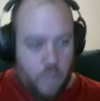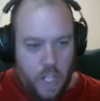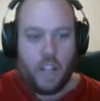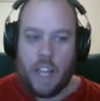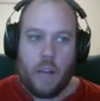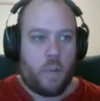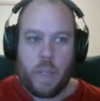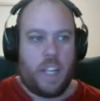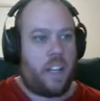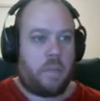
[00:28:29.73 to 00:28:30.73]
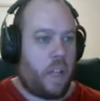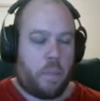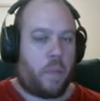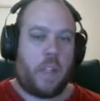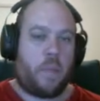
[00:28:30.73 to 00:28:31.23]

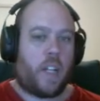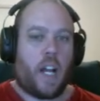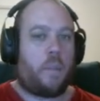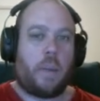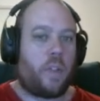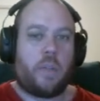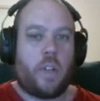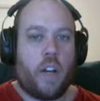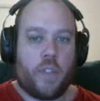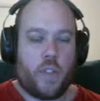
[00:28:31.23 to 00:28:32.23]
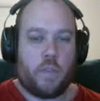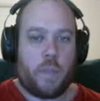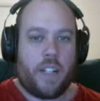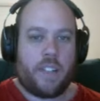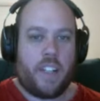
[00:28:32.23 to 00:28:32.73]
They'd probably be the kind of people who'd go for Jordan
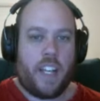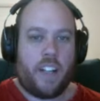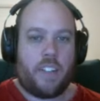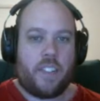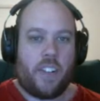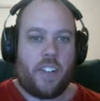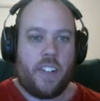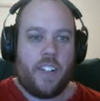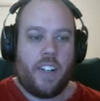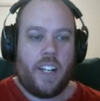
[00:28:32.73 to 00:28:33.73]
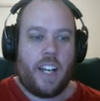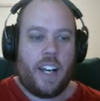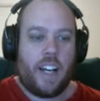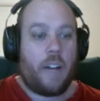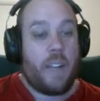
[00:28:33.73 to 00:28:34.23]
Peterson now. So,
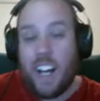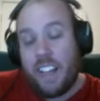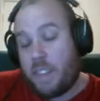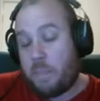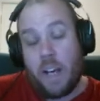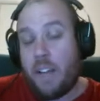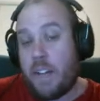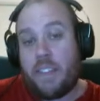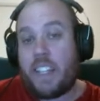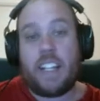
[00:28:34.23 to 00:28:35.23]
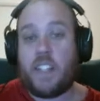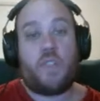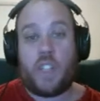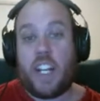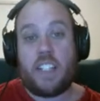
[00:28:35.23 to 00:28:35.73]
I think that's
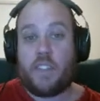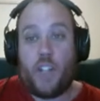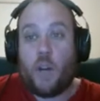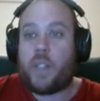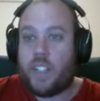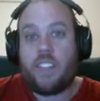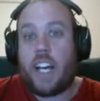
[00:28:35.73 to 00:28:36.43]
interesting as a phenomenon.